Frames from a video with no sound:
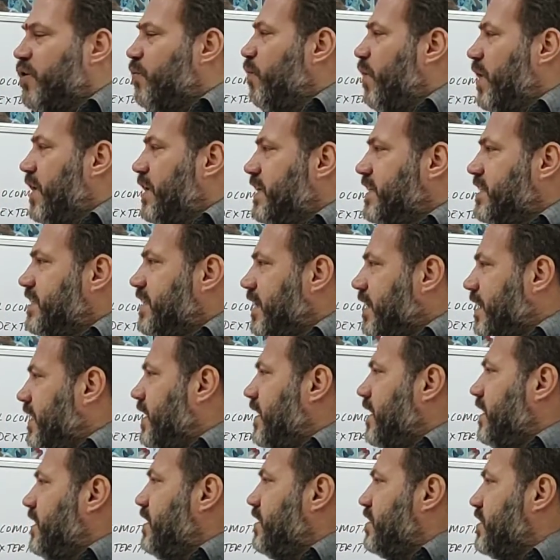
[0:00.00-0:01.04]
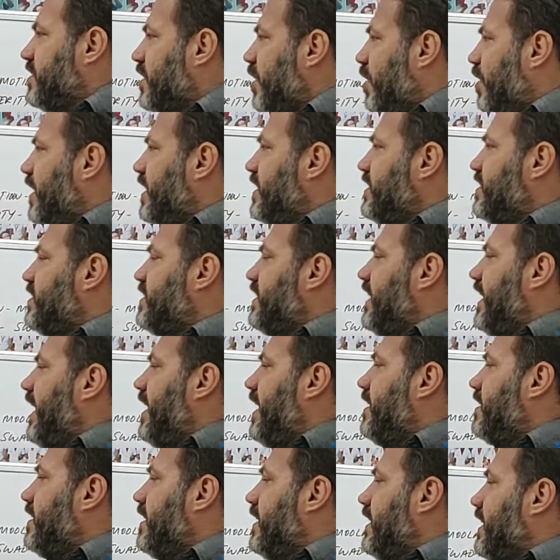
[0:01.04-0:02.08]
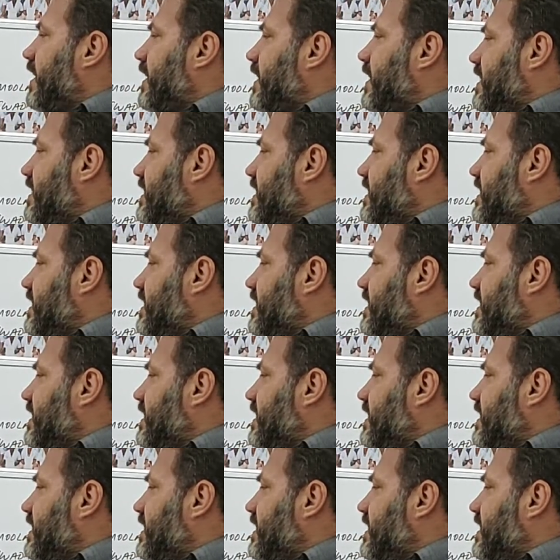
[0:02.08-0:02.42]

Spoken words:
What is earth, solid state,